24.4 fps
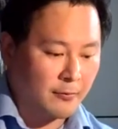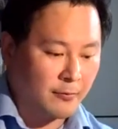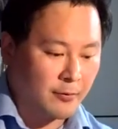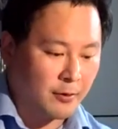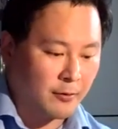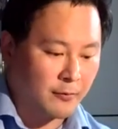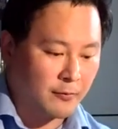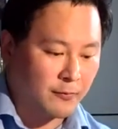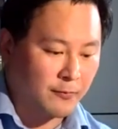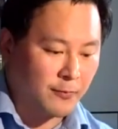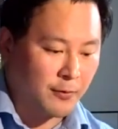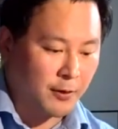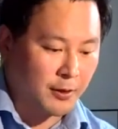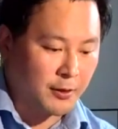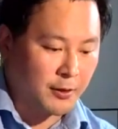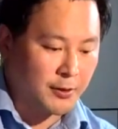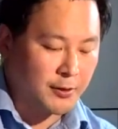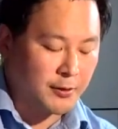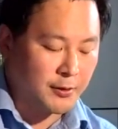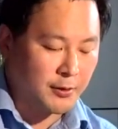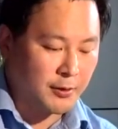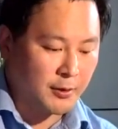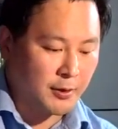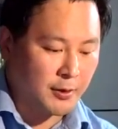for the
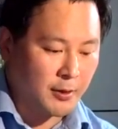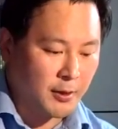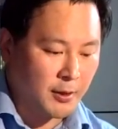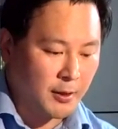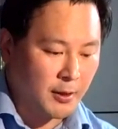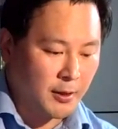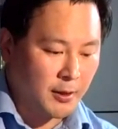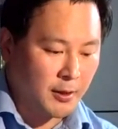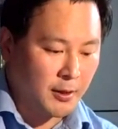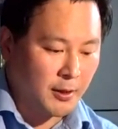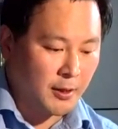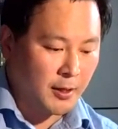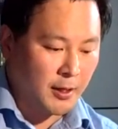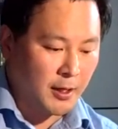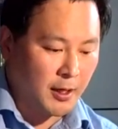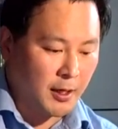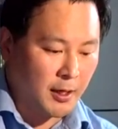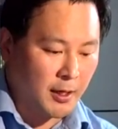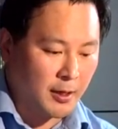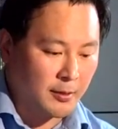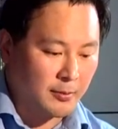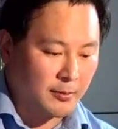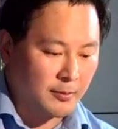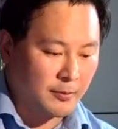first
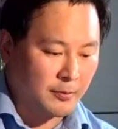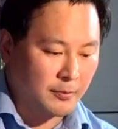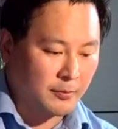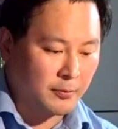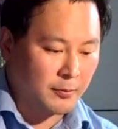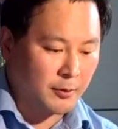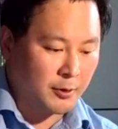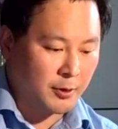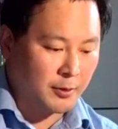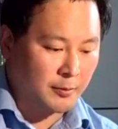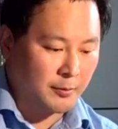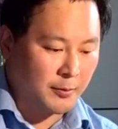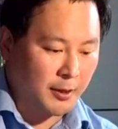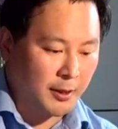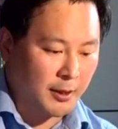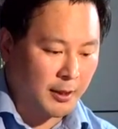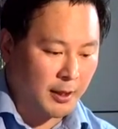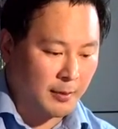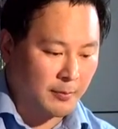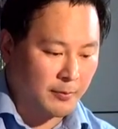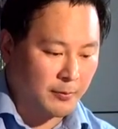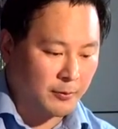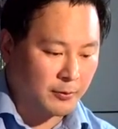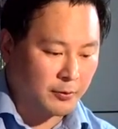
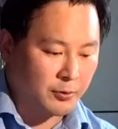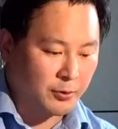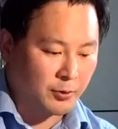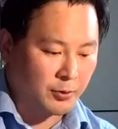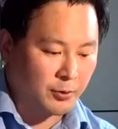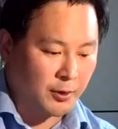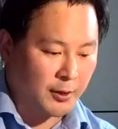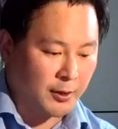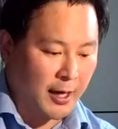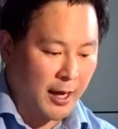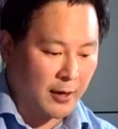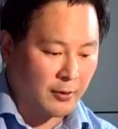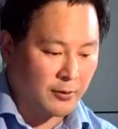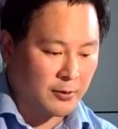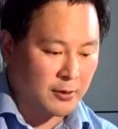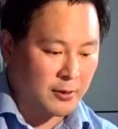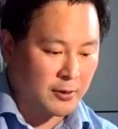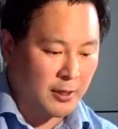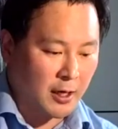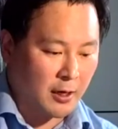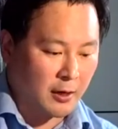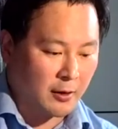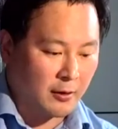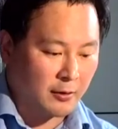meetup to announce
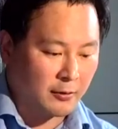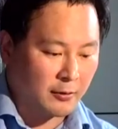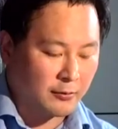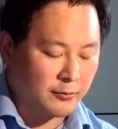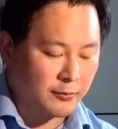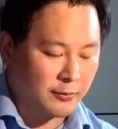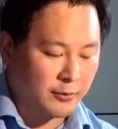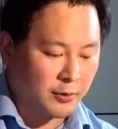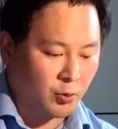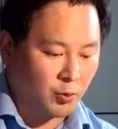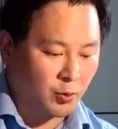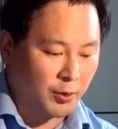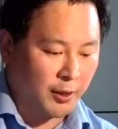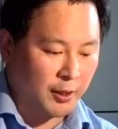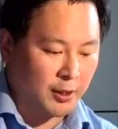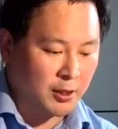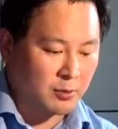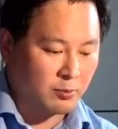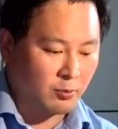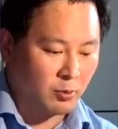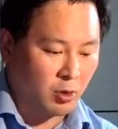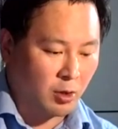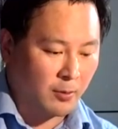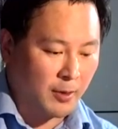our
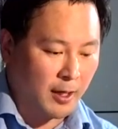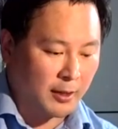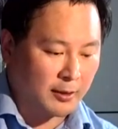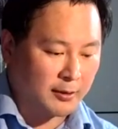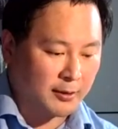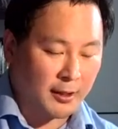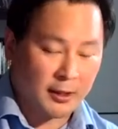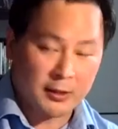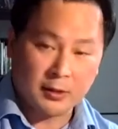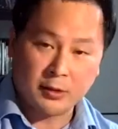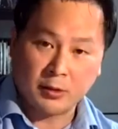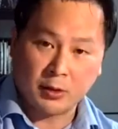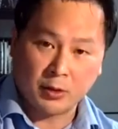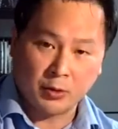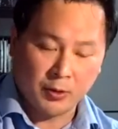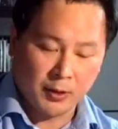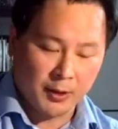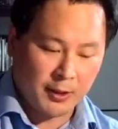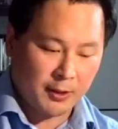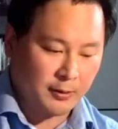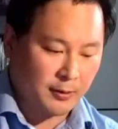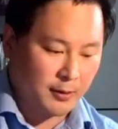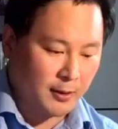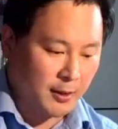Queens mobile testing
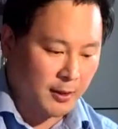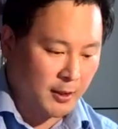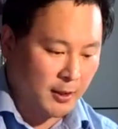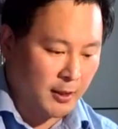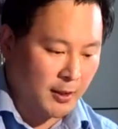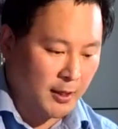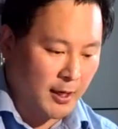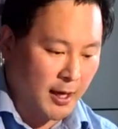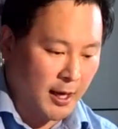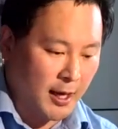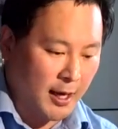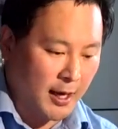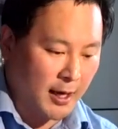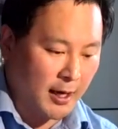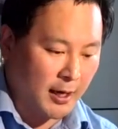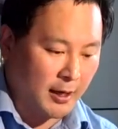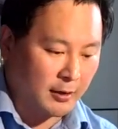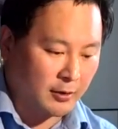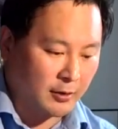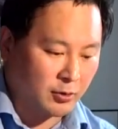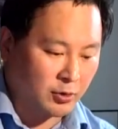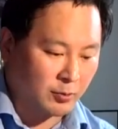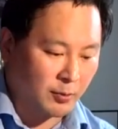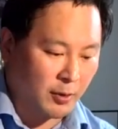unit,
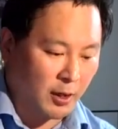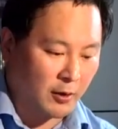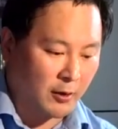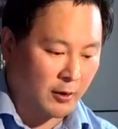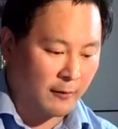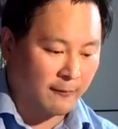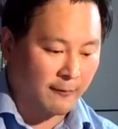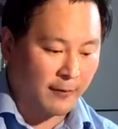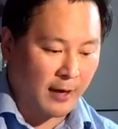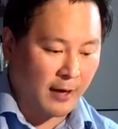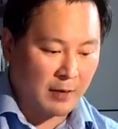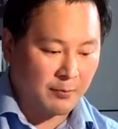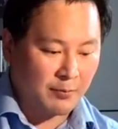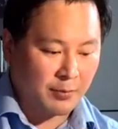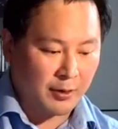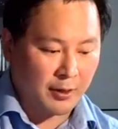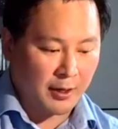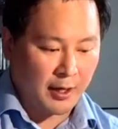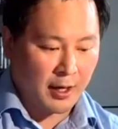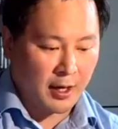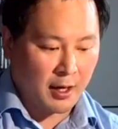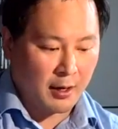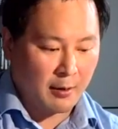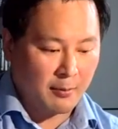and tomorrow at 5
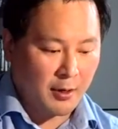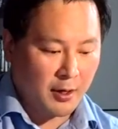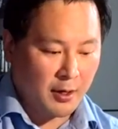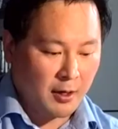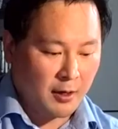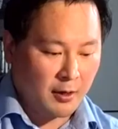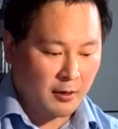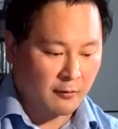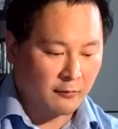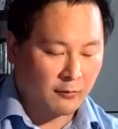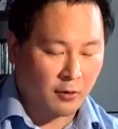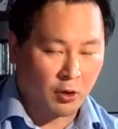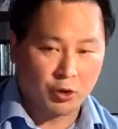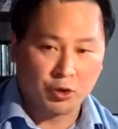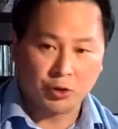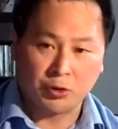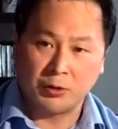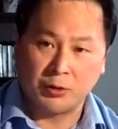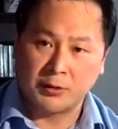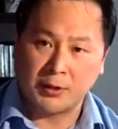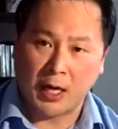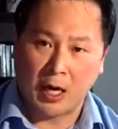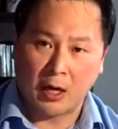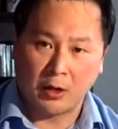p.m.
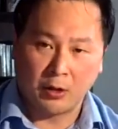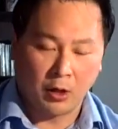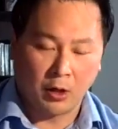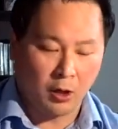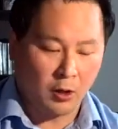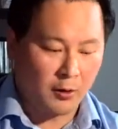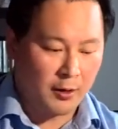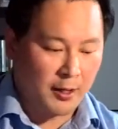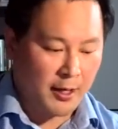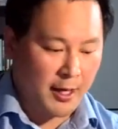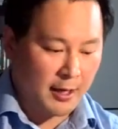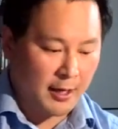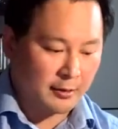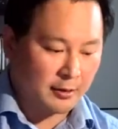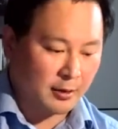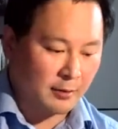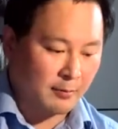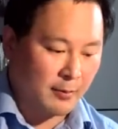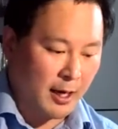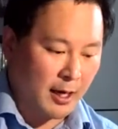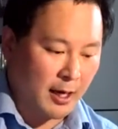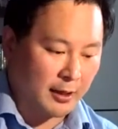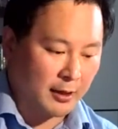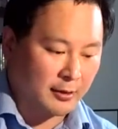virtual town hall and
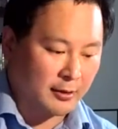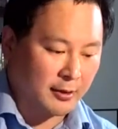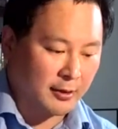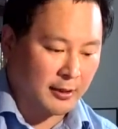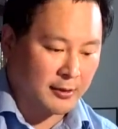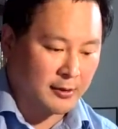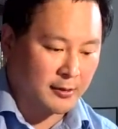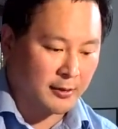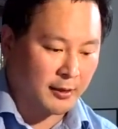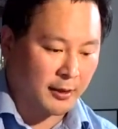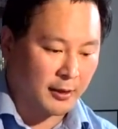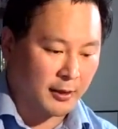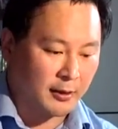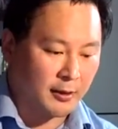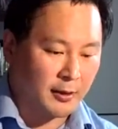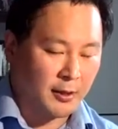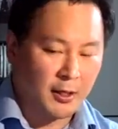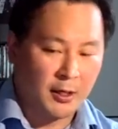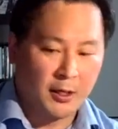antibody testing.